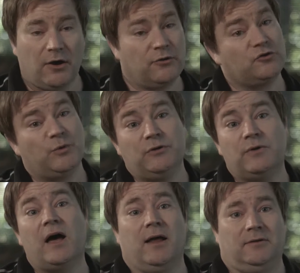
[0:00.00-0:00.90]
Others, we do
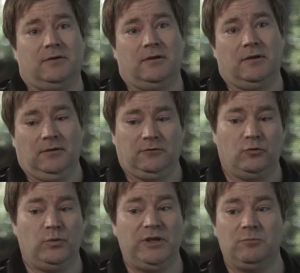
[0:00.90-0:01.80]
not.
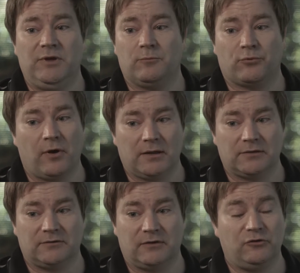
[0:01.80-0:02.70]
So we could be in
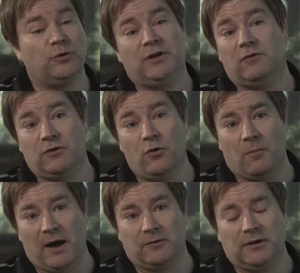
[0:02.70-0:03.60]
products that you wouldn't even know
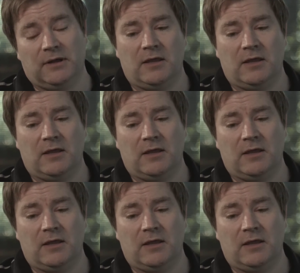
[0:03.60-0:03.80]
about.